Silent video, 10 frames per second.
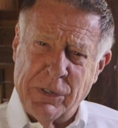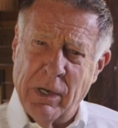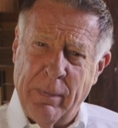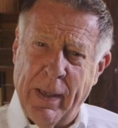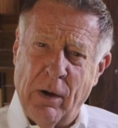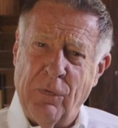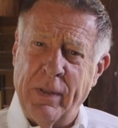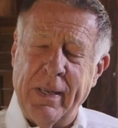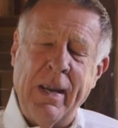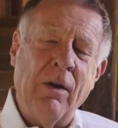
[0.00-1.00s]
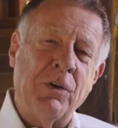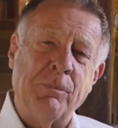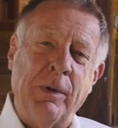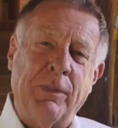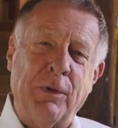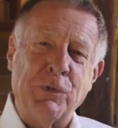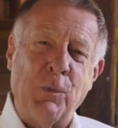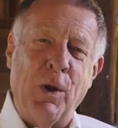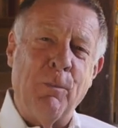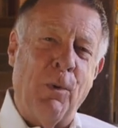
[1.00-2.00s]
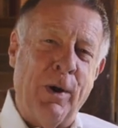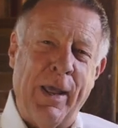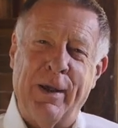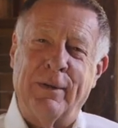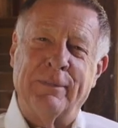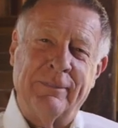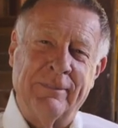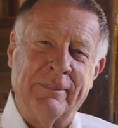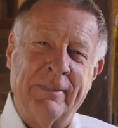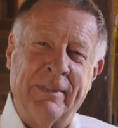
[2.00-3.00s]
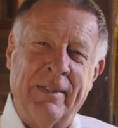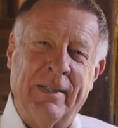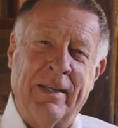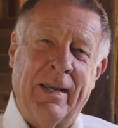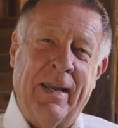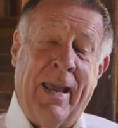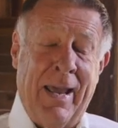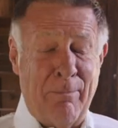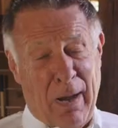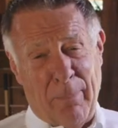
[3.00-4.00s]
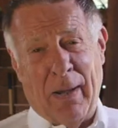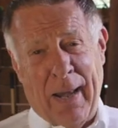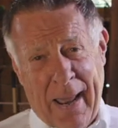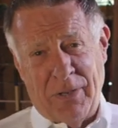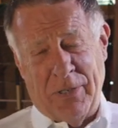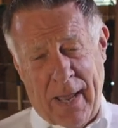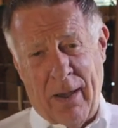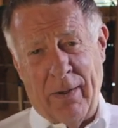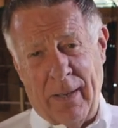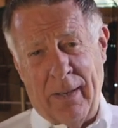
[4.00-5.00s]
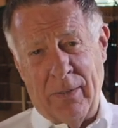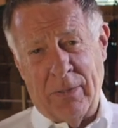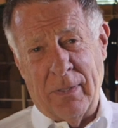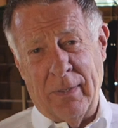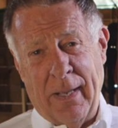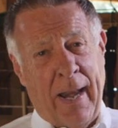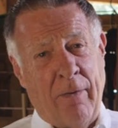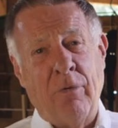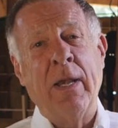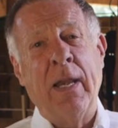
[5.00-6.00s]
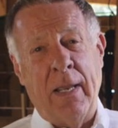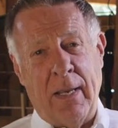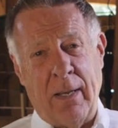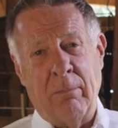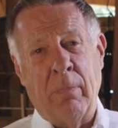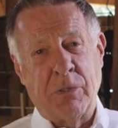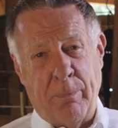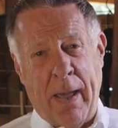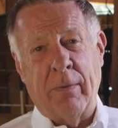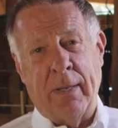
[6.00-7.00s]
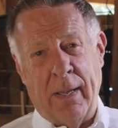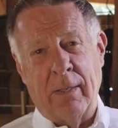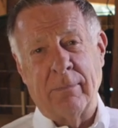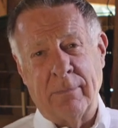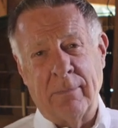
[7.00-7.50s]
some of that over the years, but there's one more down. And Bob, the last down is that every knee must bow down.